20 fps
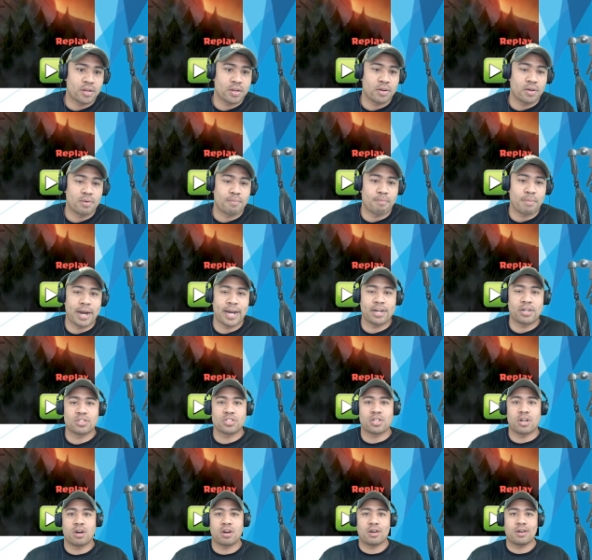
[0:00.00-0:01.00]
miners
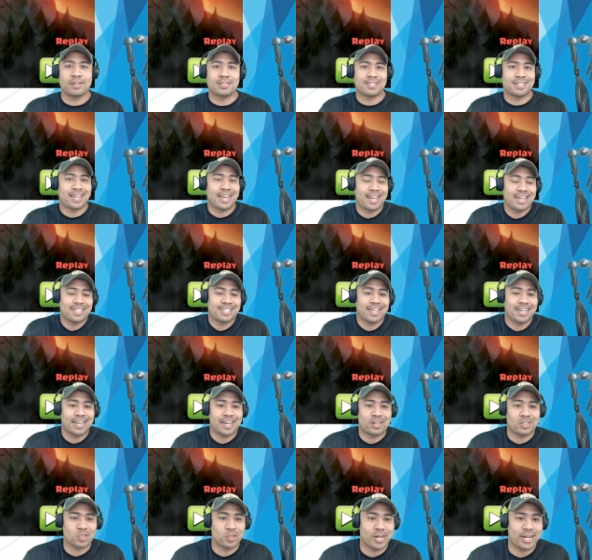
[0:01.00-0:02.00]
and hogs can't take
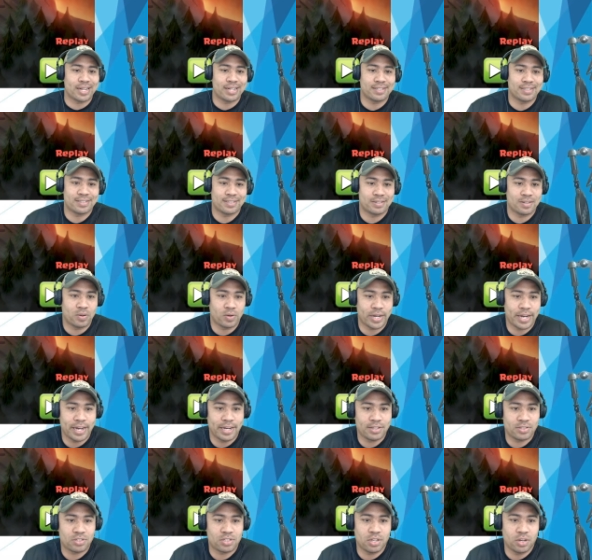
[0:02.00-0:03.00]
out dragons,
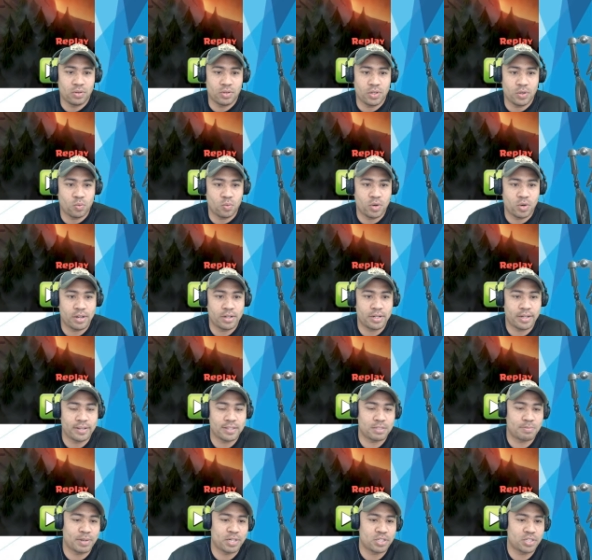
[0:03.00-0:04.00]
okay? So you want to,
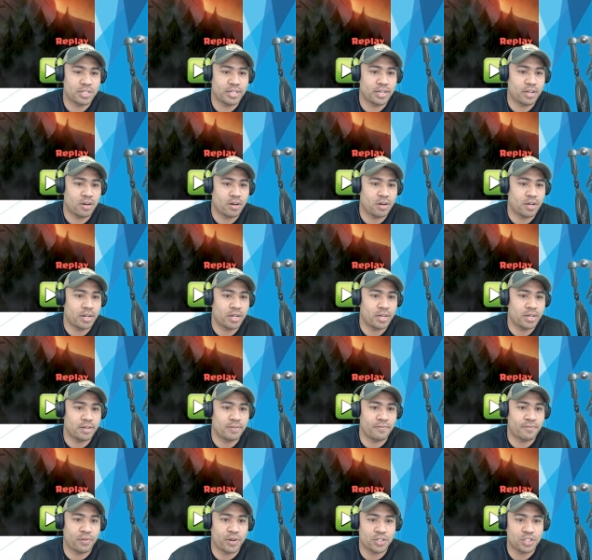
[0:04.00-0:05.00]
especially on a
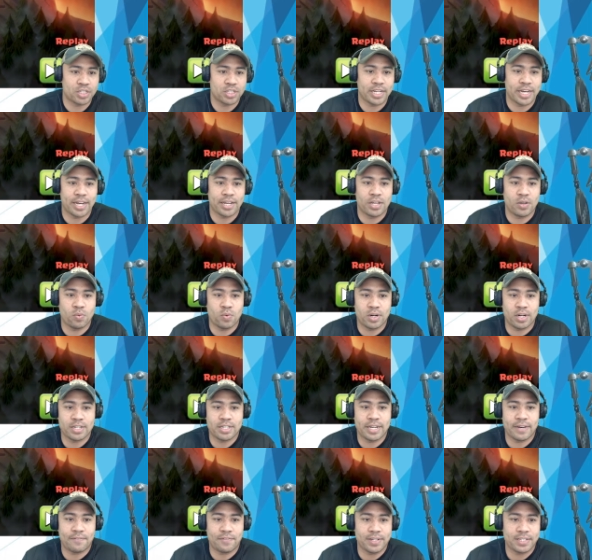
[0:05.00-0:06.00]
fresh attack, you want to
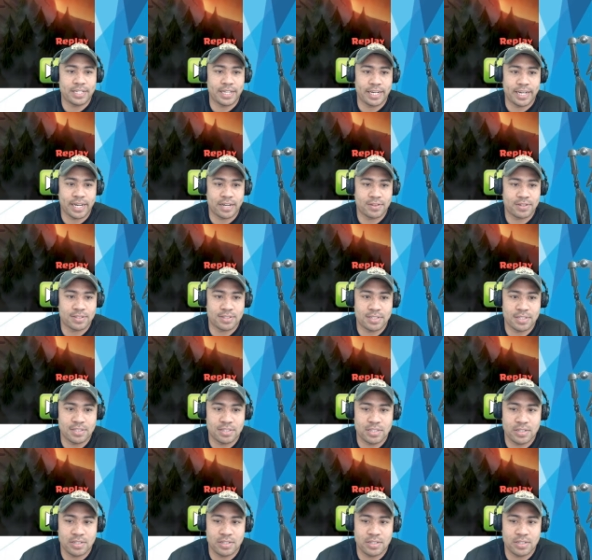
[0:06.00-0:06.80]
definitely take out the CC